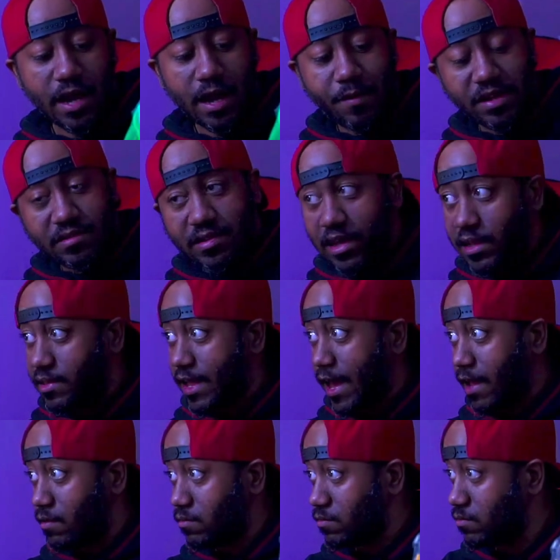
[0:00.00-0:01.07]
I might take
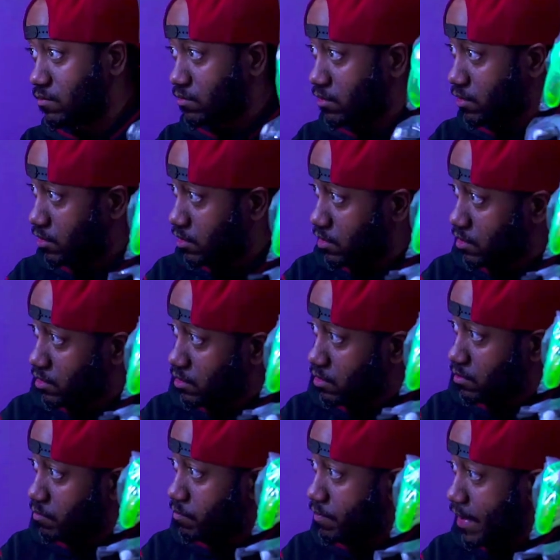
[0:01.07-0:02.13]
that
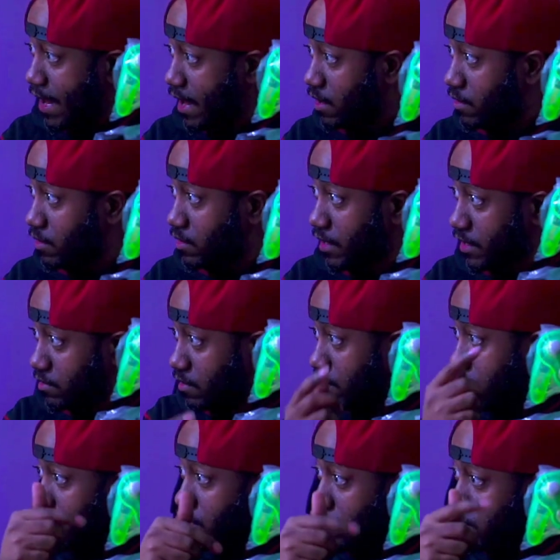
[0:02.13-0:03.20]

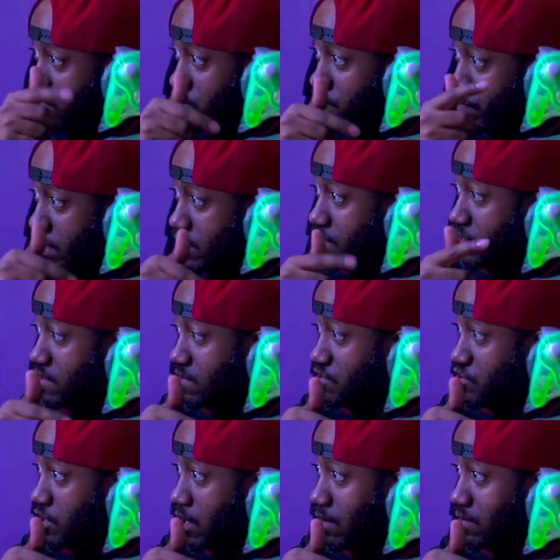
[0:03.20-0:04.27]
and split these
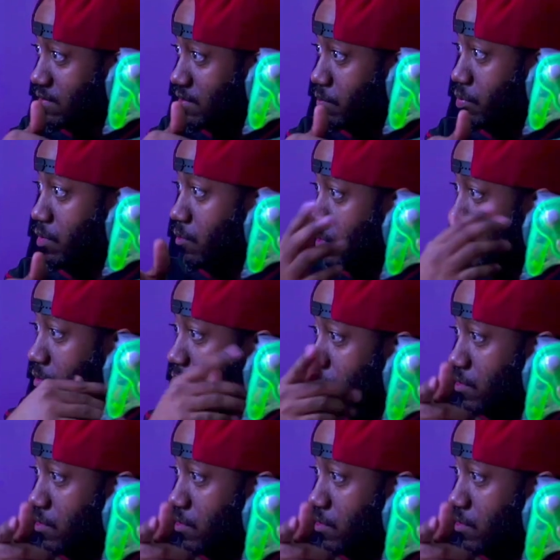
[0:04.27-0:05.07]
shells and put one